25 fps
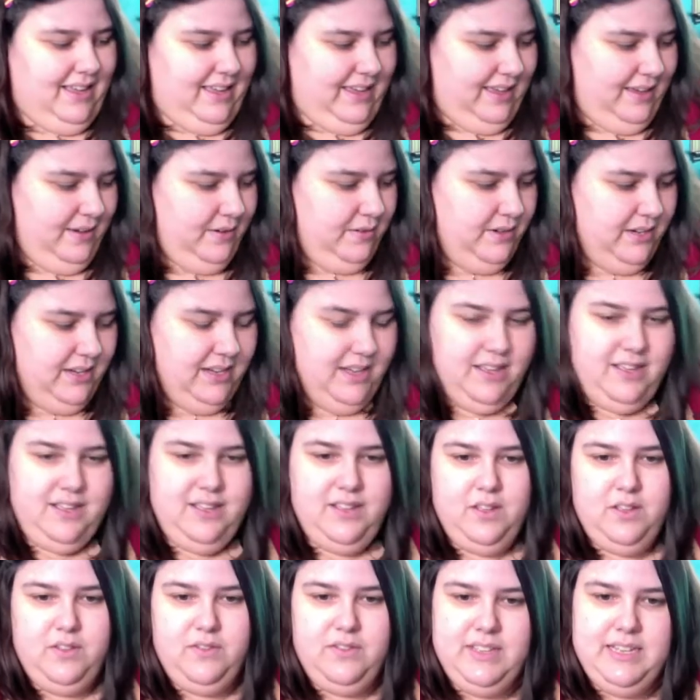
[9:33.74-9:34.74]
out
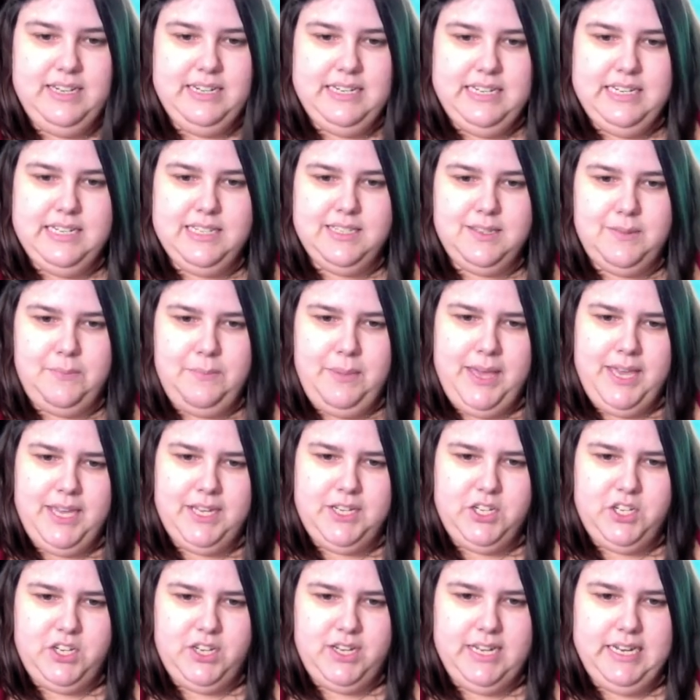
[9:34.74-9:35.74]
of
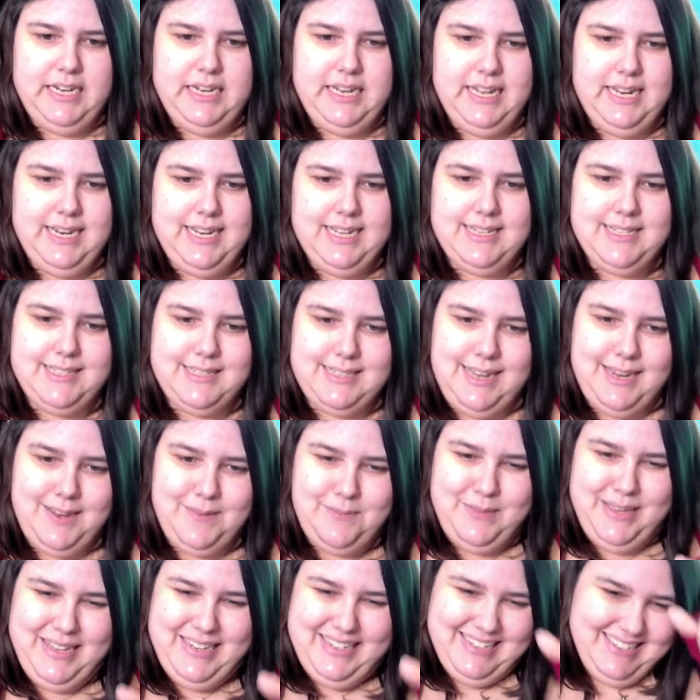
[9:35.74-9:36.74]
anticipation and
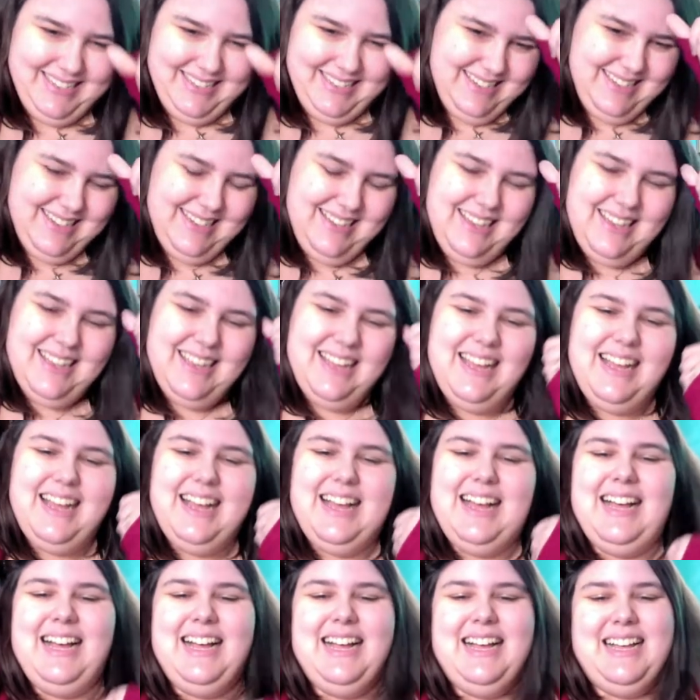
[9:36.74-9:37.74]
excitement.
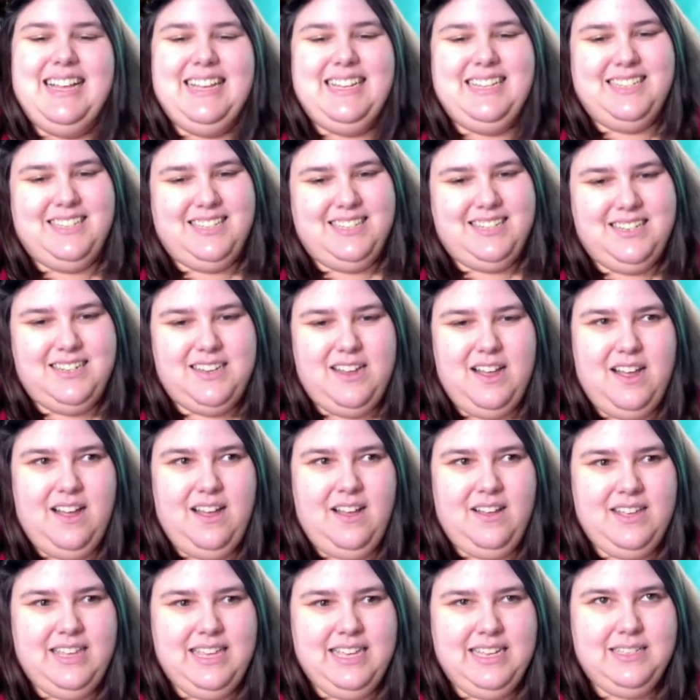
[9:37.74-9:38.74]

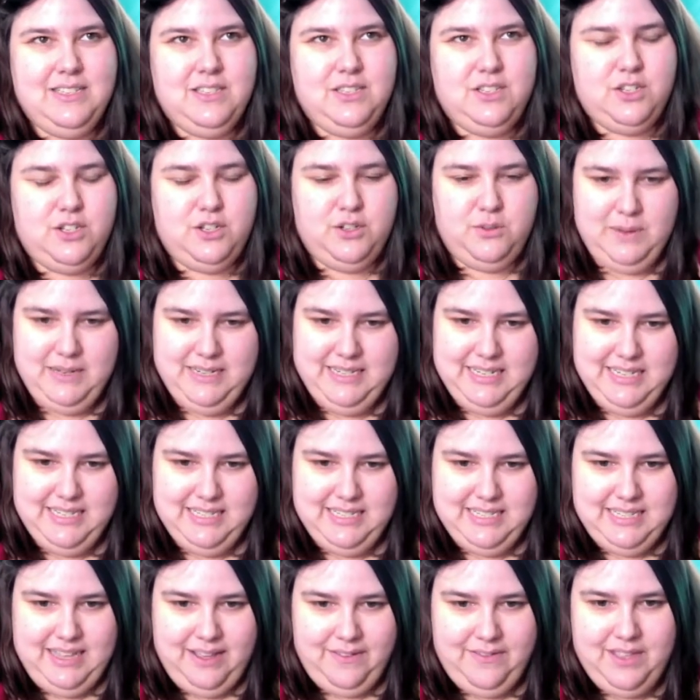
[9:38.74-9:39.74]
August
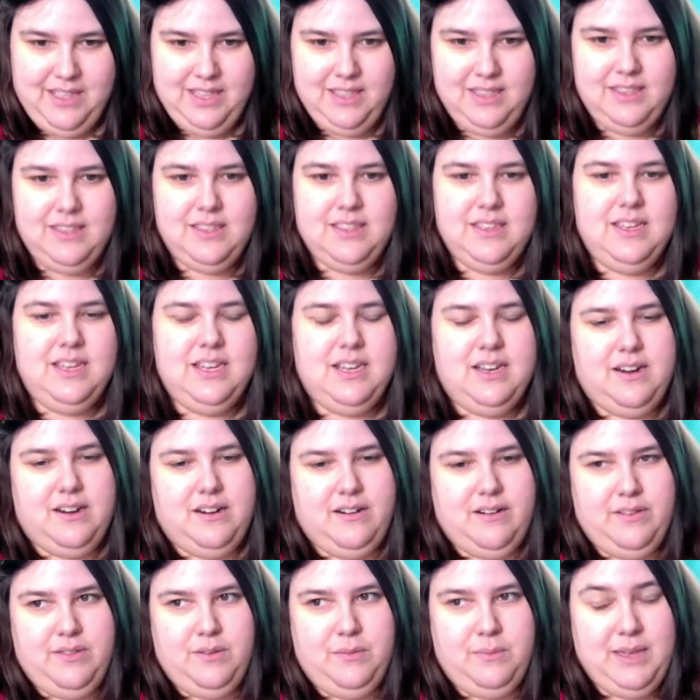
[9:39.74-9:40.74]
27th,
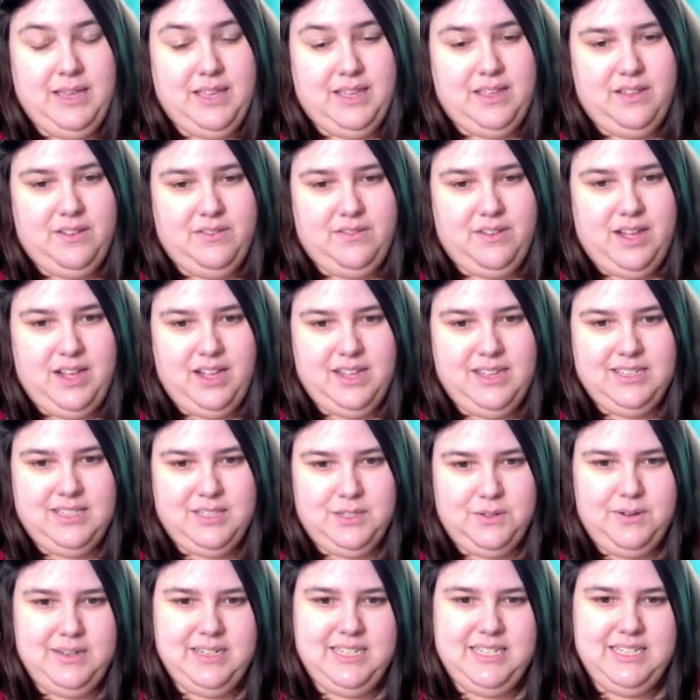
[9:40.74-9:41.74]
or the week of
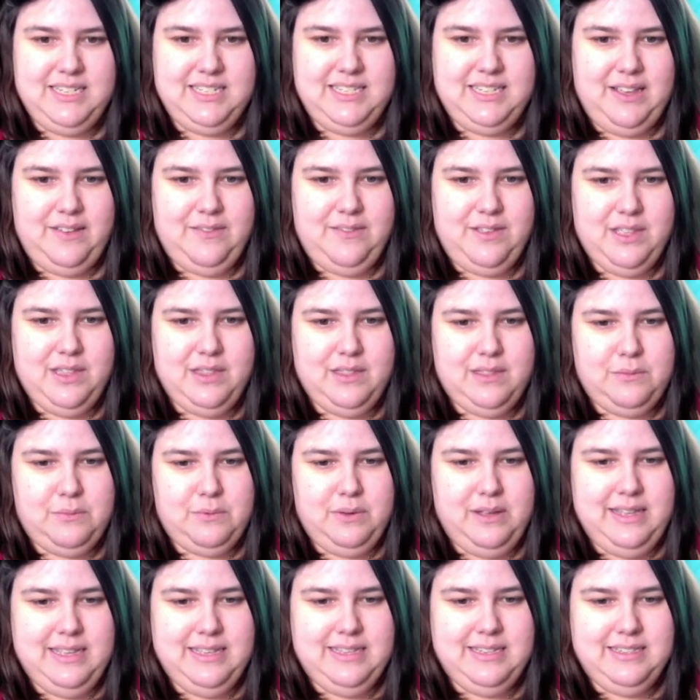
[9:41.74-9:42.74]
August 27th,
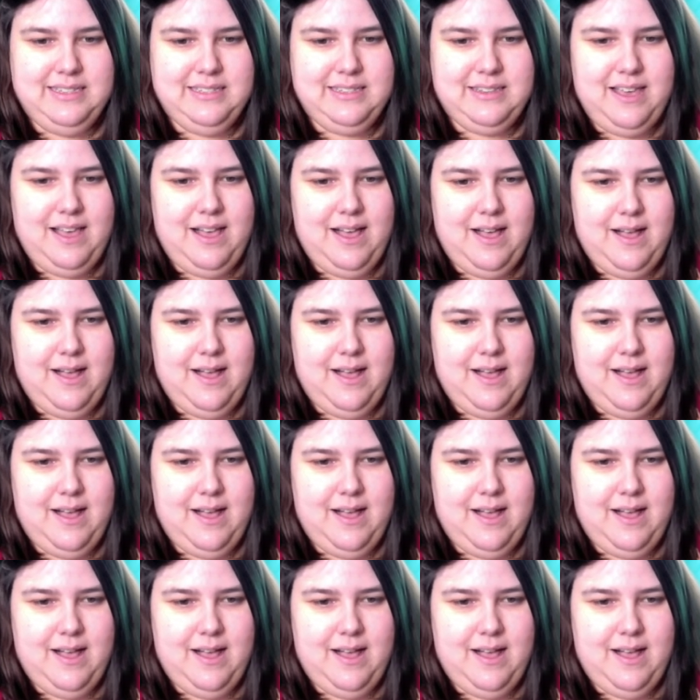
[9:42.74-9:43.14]
was